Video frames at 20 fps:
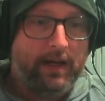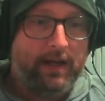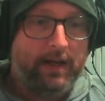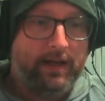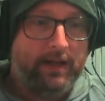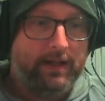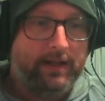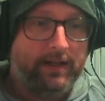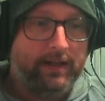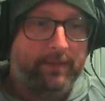
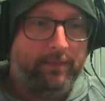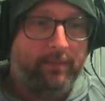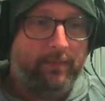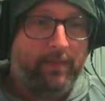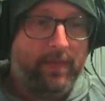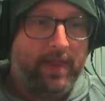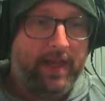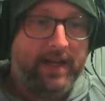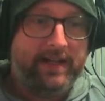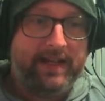
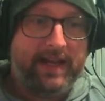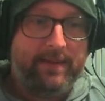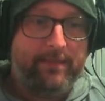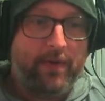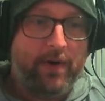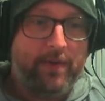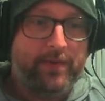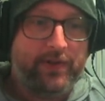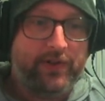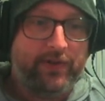Um, in-game
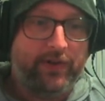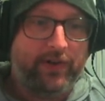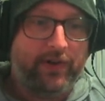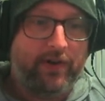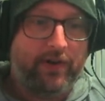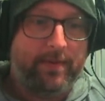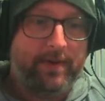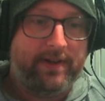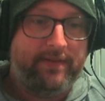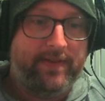moments during
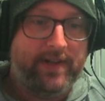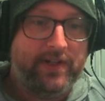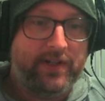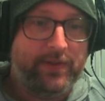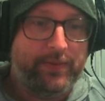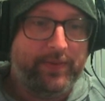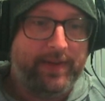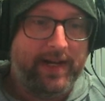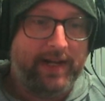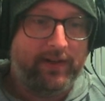comic
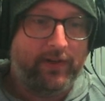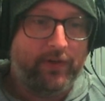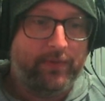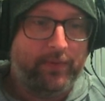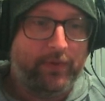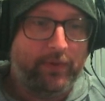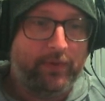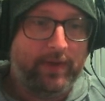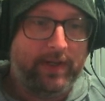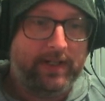adventures will now
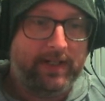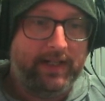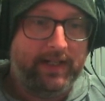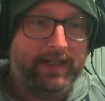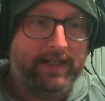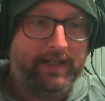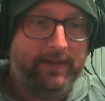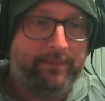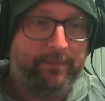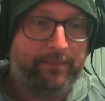load more
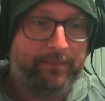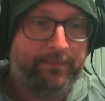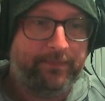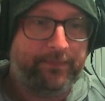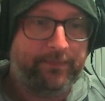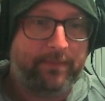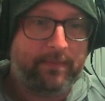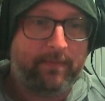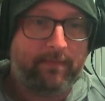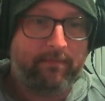quickly.
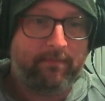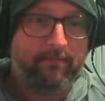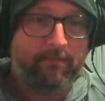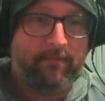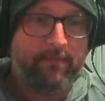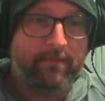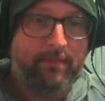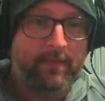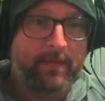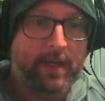
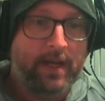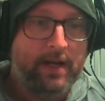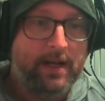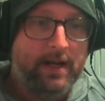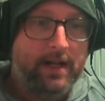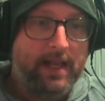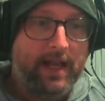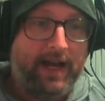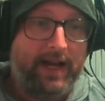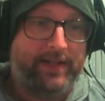
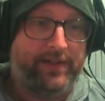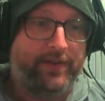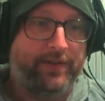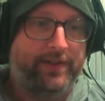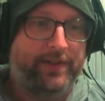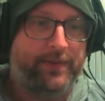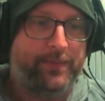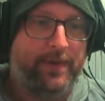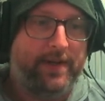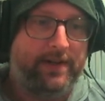Uh, so
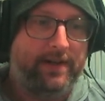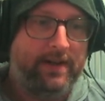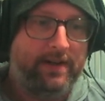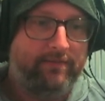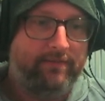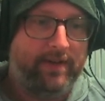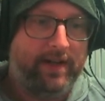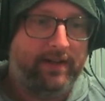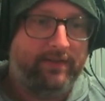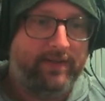this
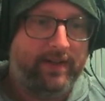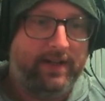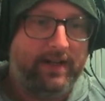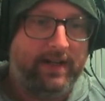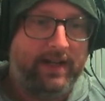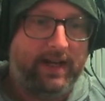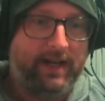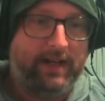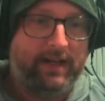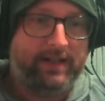one,
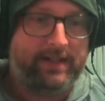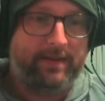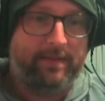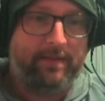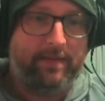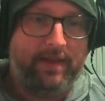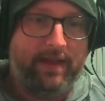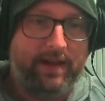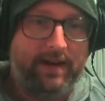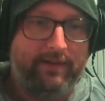relevant, uh,
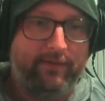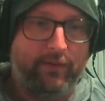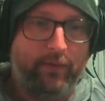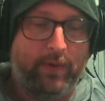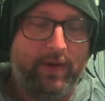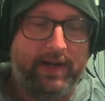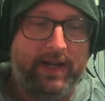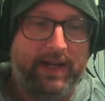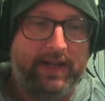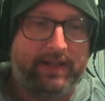something that
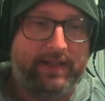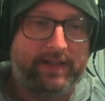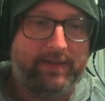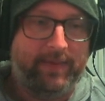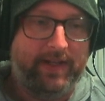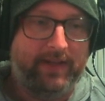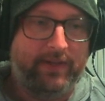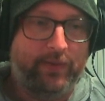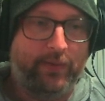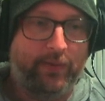everyone has
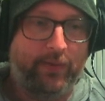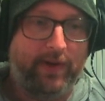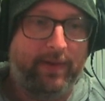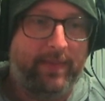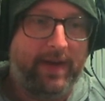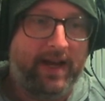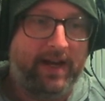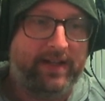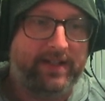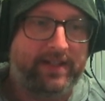been talking
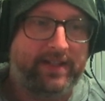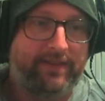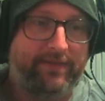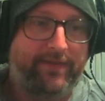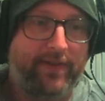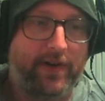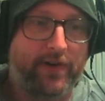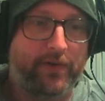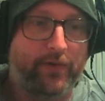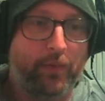about. The
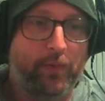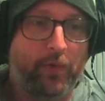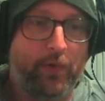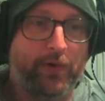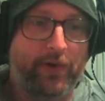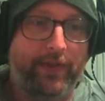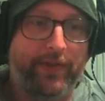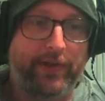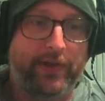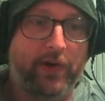final
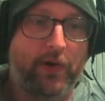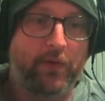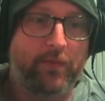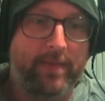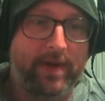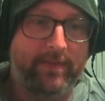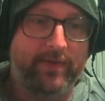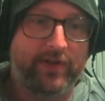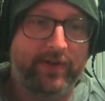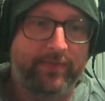reward on the
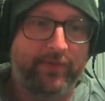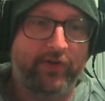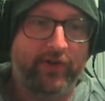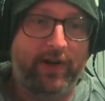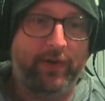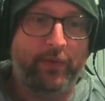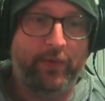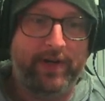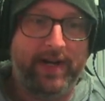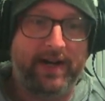gold membership
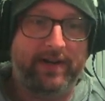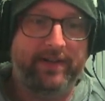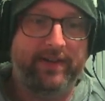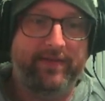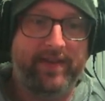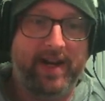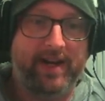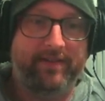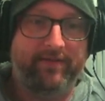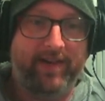track will now
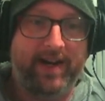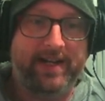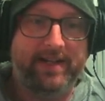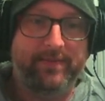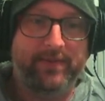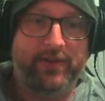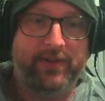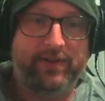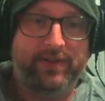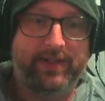give out a
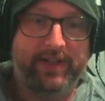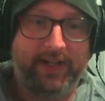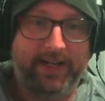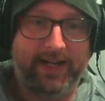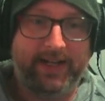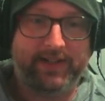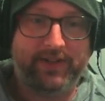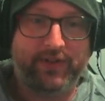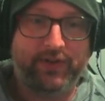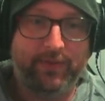random
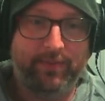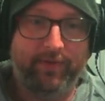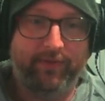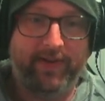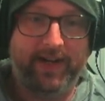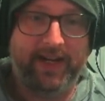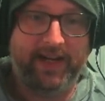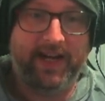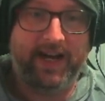deluxe super rare